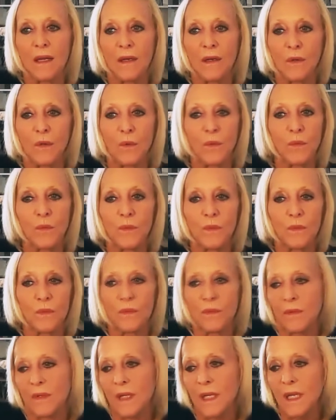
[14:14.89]
who
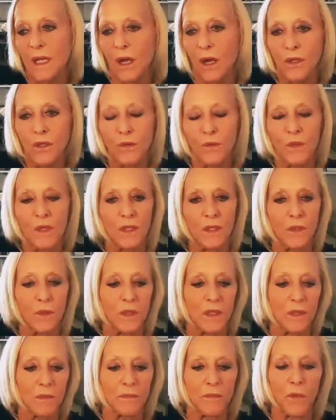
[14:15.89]
you know you would you
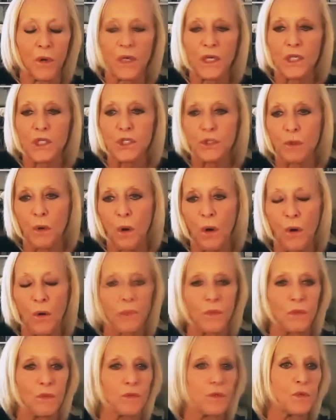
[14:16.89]
would mortgage your
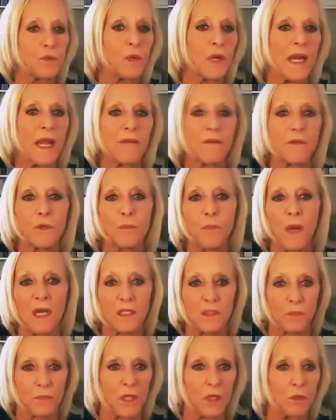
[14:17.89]
home, you do whatever you
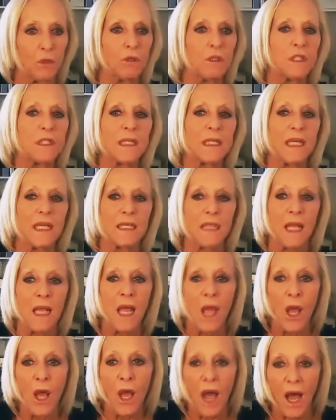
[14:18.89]
possibly could to get
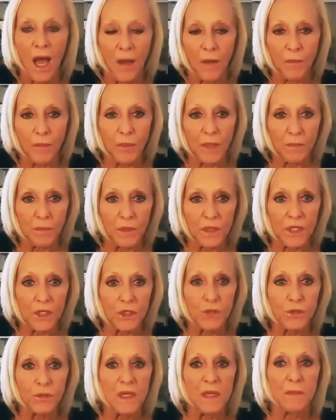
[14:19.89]
uh, people in
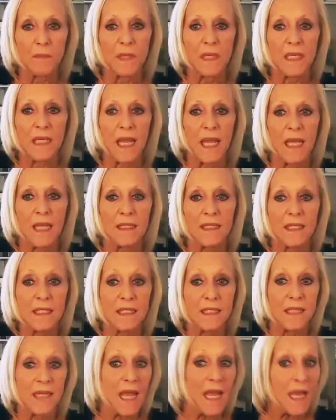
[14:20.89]
a treatment
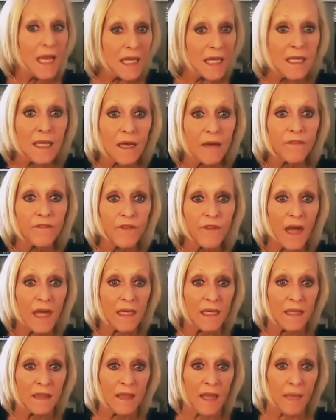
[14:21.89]
instead of
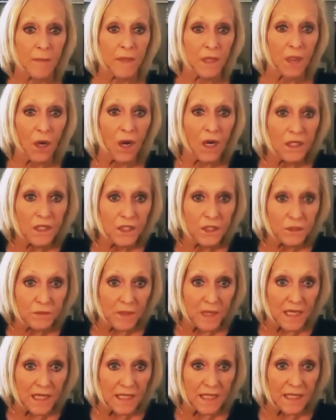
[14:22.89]
finding them
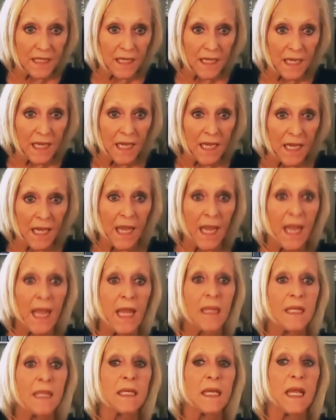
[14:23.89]
incarcerated,
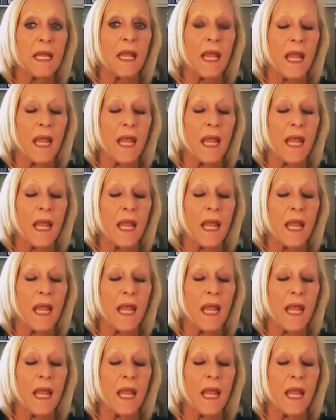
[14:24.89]
and